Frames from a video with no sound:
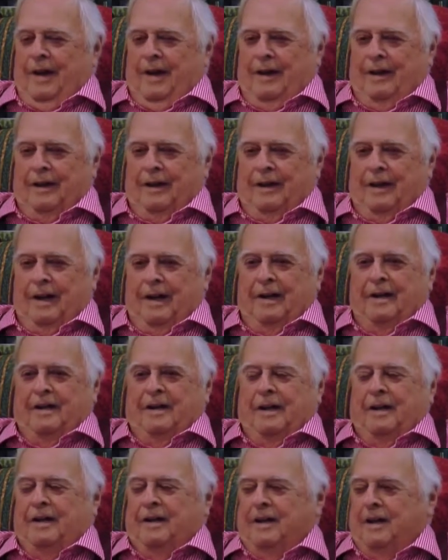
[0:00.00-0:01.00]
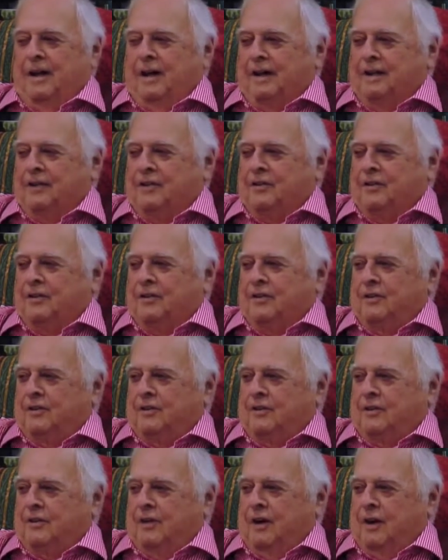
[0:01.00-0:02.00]
and a 19 knots
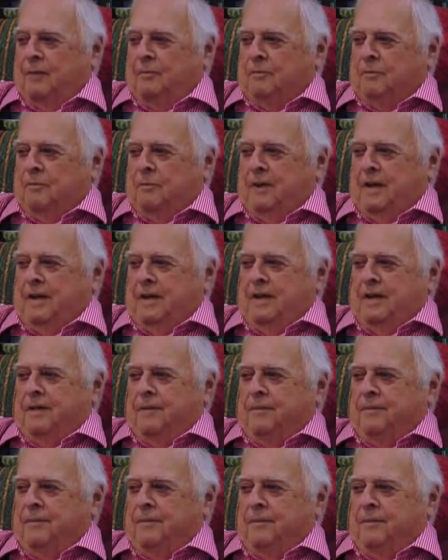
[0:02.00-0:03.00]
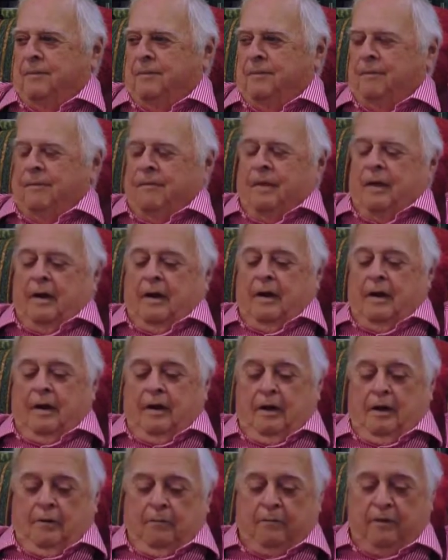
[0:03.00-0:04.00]
top speed.
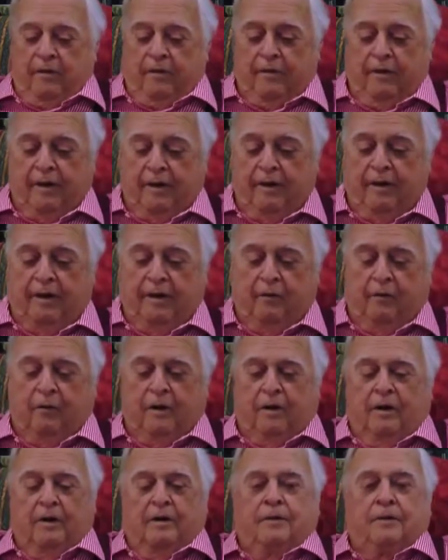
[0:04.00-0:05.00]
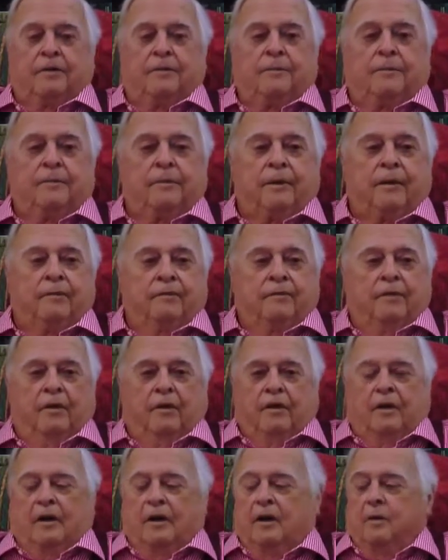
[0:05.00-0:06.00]
But there I was
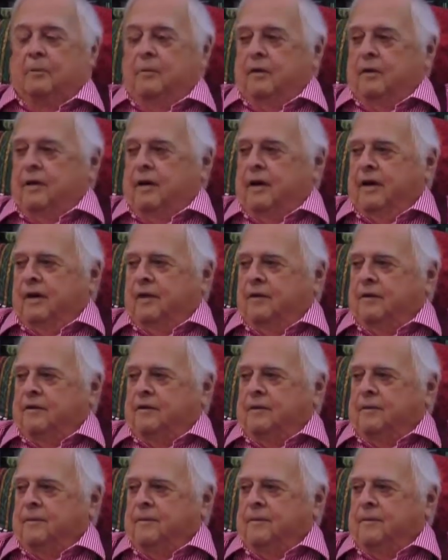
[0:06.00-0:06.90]
for a couple of years.